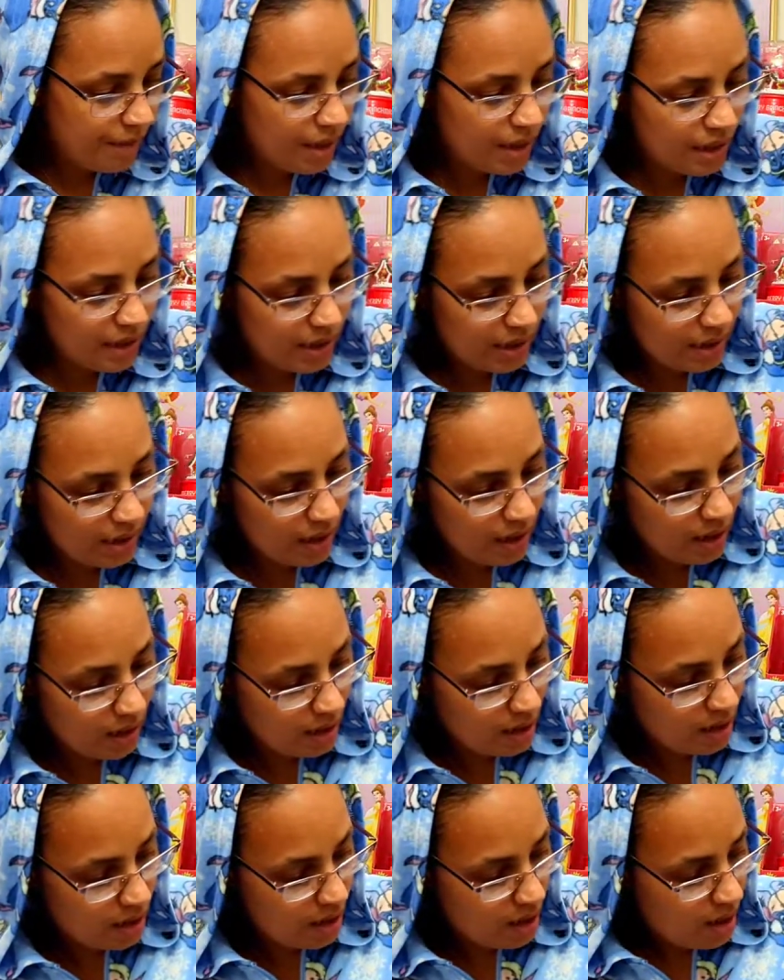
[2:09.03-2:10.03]
Let's see.
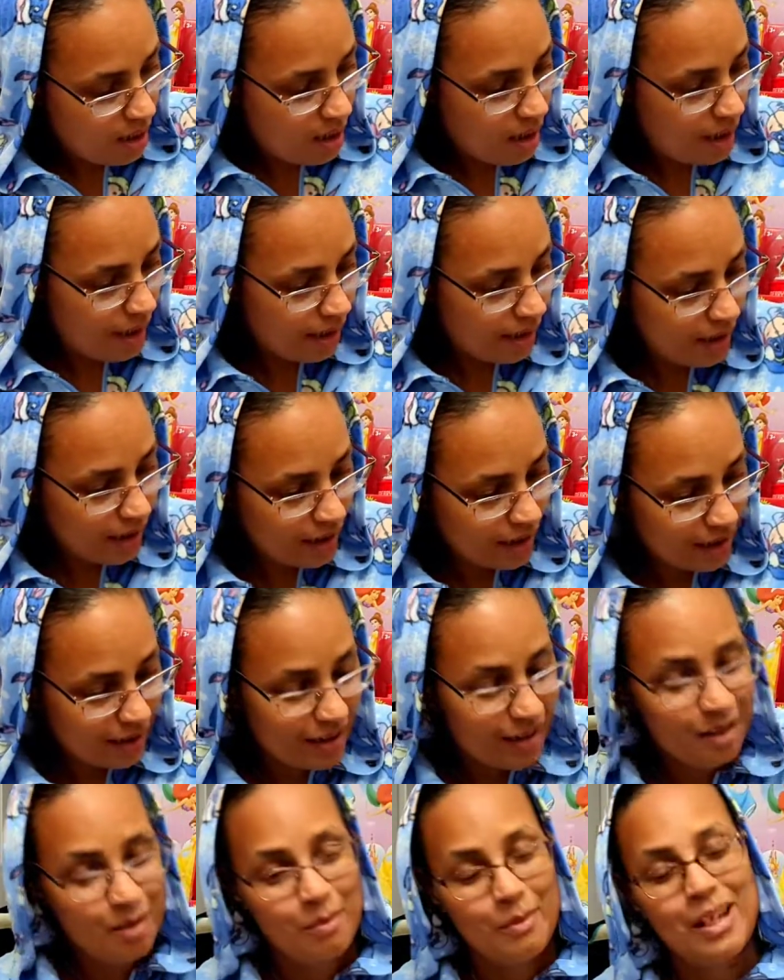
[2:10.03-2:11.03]
I think I
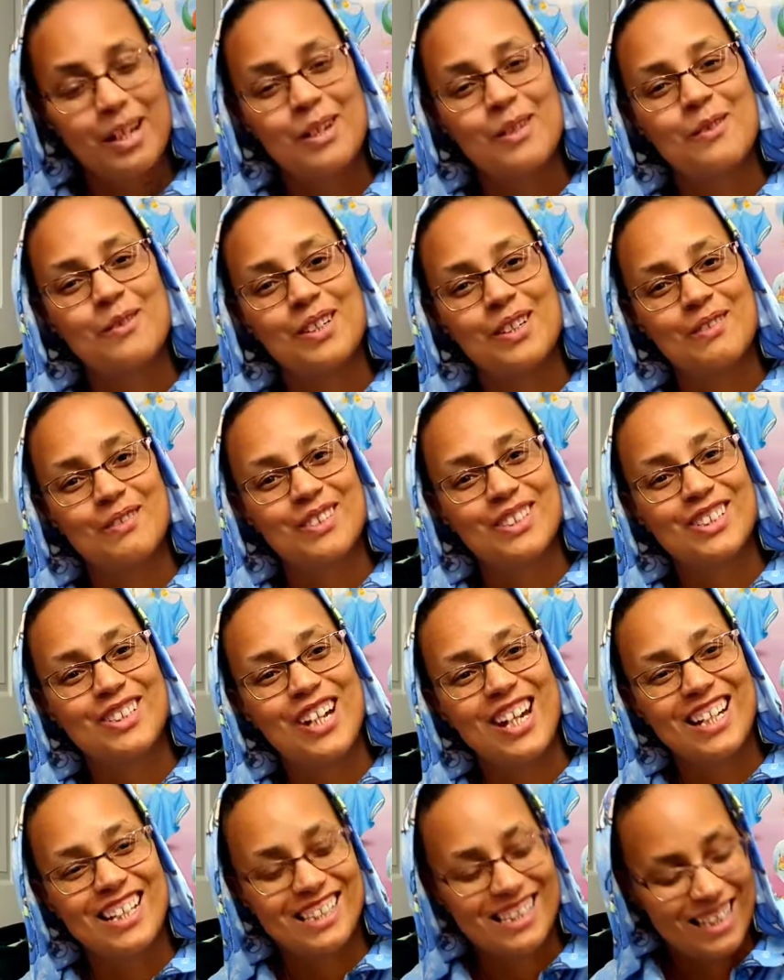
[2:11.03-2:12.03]
see the mega one. We'll
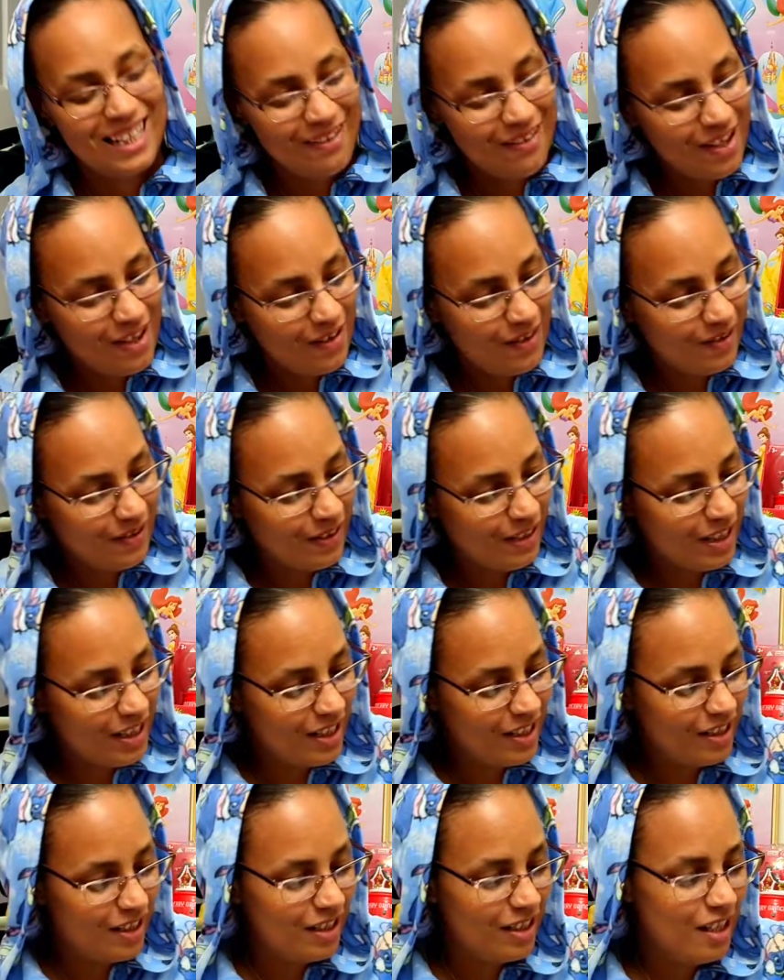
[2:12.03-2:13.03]
try to save that one for
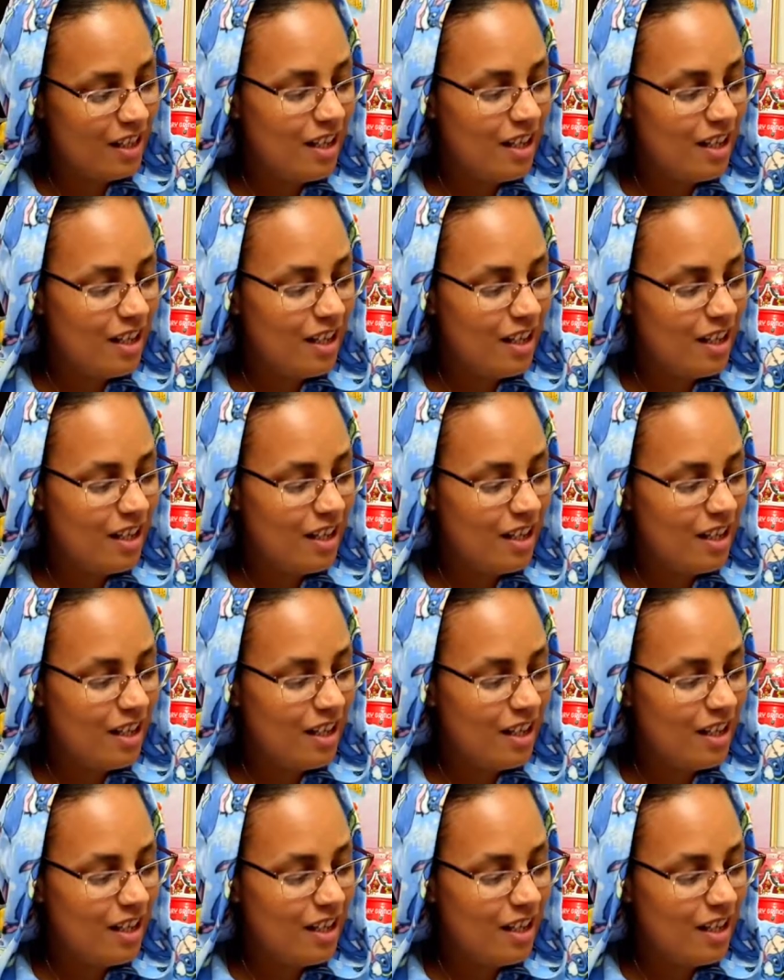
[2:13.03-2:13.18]
later.